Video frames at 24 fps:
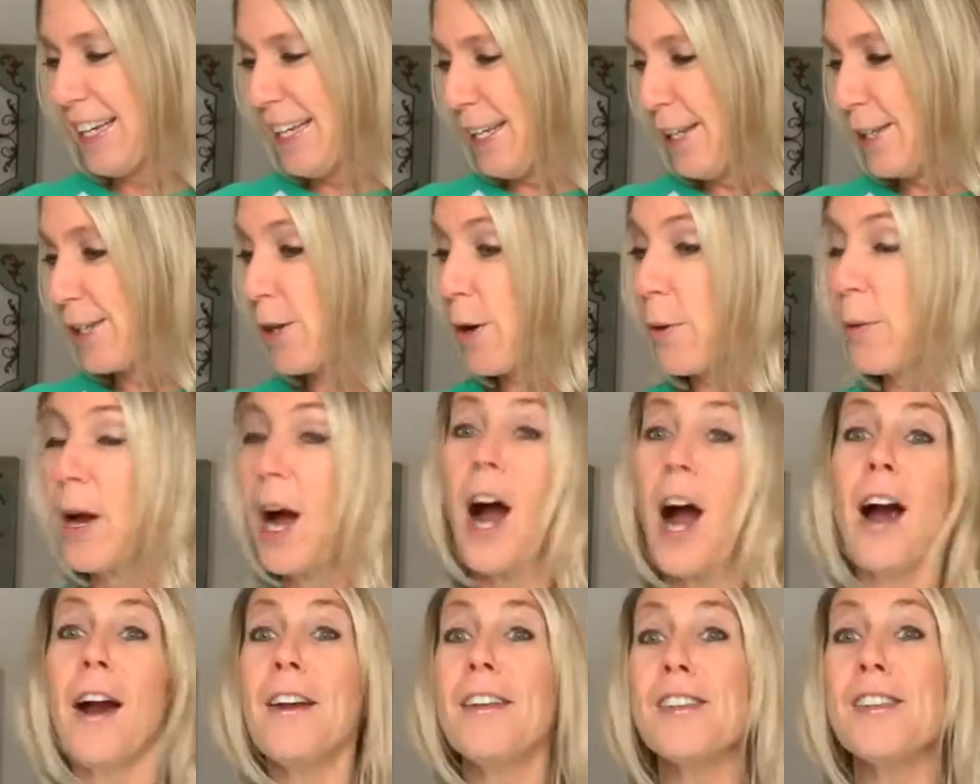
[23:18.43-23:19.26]
so
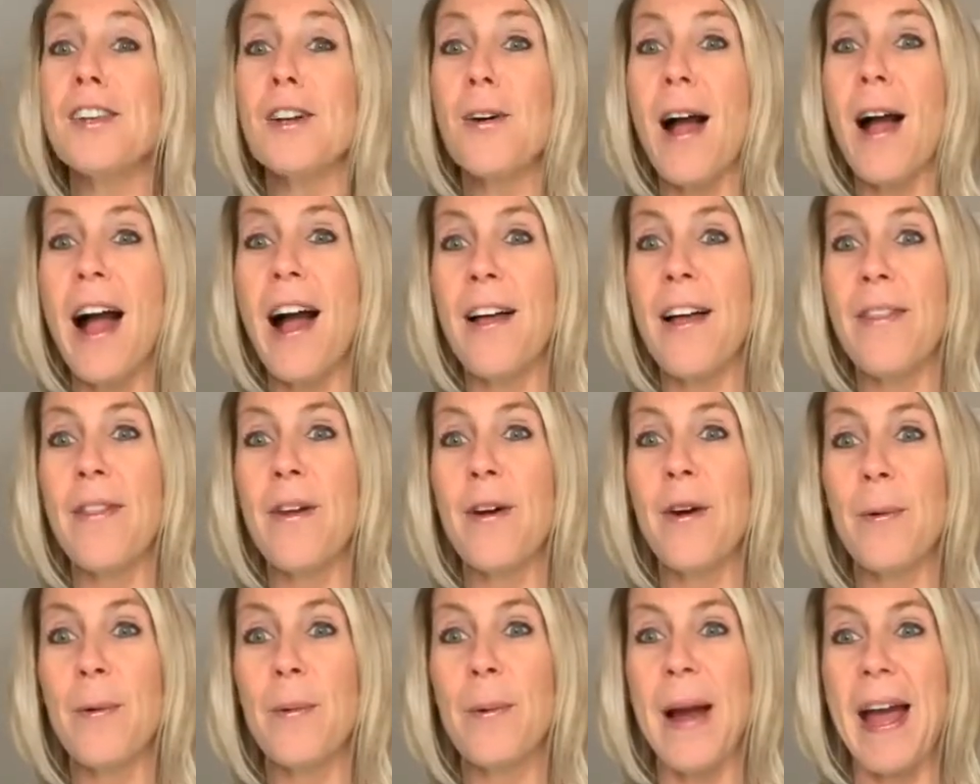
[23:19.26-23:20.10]
cards are on
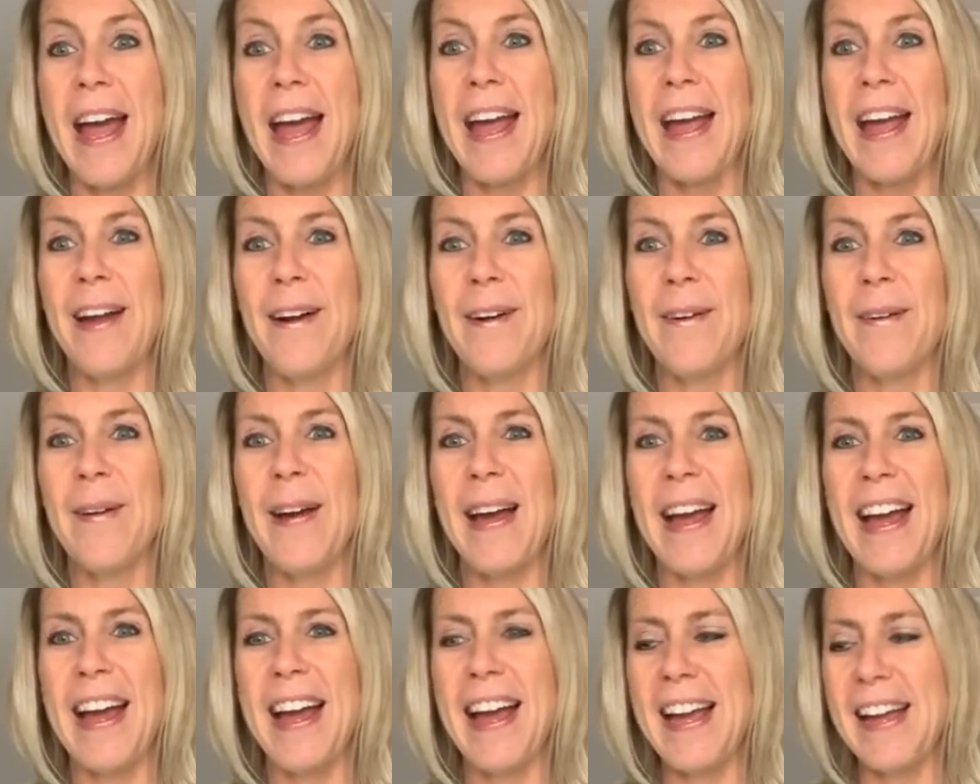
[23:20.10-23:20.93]
their way,
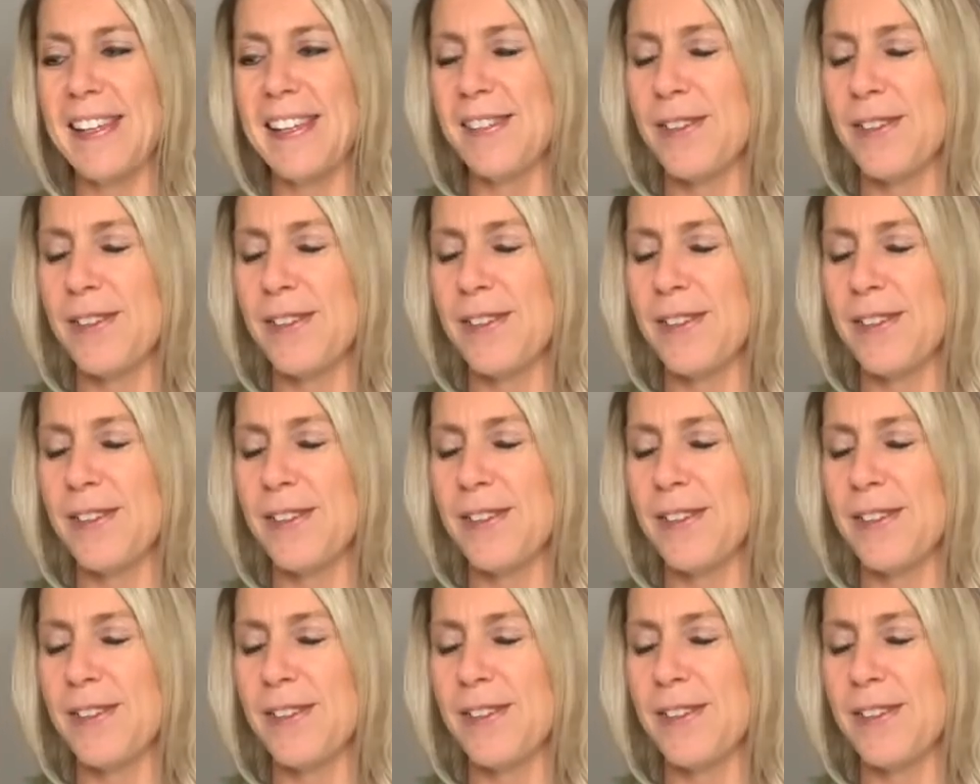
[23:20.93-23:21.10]
okay?